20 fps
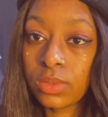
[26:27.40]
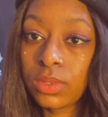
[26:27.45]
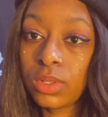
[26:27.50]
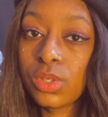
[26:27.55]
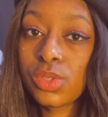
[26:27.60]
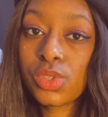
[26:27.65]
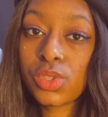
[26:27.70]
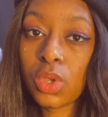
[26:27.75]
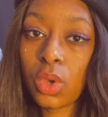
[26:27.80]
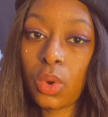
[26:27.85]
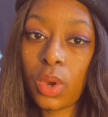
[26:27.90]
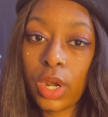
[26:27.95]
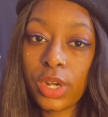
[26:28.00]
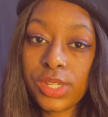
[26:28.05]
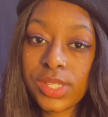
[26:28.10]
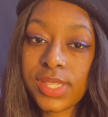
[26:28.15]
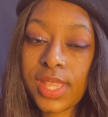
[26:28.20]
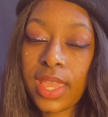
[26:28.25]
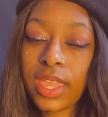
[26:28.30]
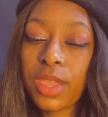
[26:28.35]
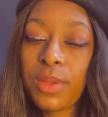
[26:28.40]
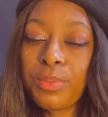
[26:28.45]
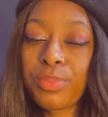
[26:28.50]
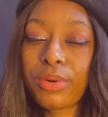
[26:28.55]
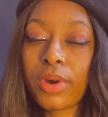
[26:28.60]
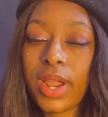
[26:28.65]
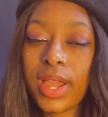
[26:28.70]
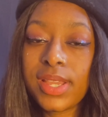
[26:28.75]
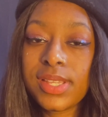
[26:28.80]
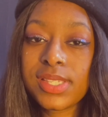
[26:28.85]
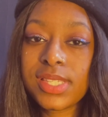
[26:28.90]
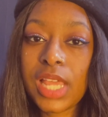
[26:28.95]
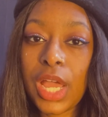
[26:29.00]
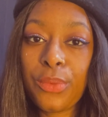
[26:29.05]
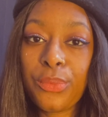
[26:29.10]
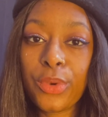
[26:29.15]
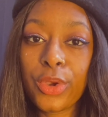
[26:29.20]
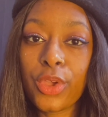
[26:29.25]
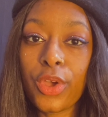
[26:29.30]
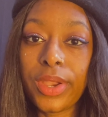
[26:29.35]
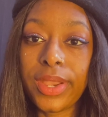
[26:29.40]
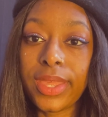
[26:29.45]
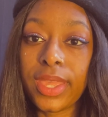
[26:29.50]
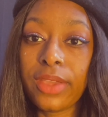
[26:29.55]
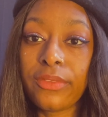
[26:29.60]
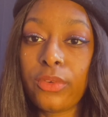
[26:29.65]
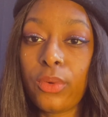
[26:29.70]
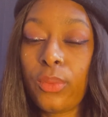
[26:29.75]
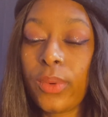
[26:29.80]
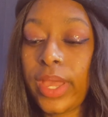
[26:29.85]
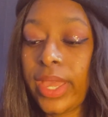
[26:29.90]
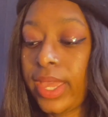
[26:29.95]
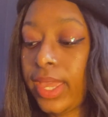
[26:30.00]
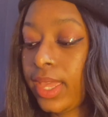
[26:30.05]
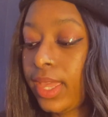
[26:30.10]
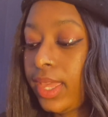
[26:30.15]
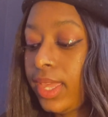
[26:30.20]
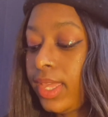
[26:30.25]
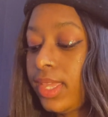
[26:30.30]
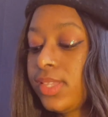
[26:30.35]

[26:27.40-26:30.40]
So our second prize that we're going to give away is